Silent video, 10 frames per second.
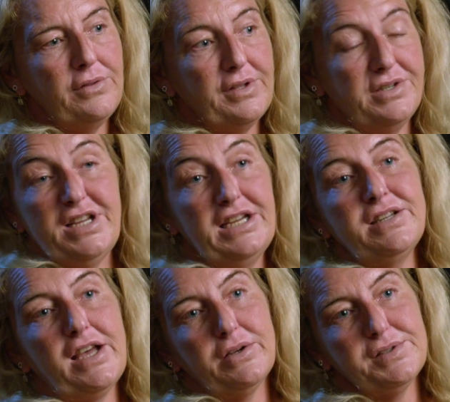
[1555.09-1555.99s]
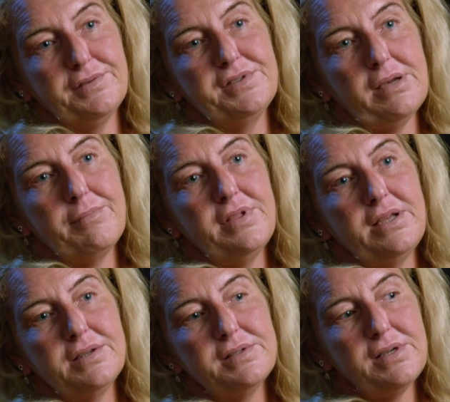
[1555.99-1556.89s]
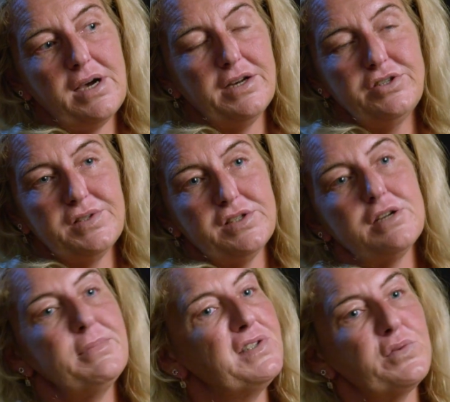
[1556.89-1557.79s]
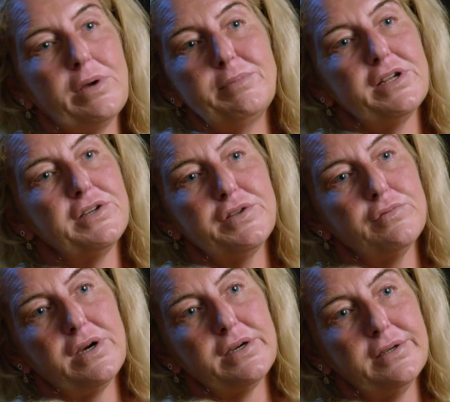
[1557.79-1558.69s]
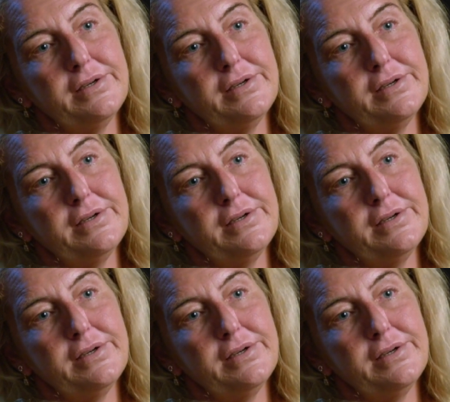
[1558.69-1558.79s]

the details of some things are just going to be swept under the rug.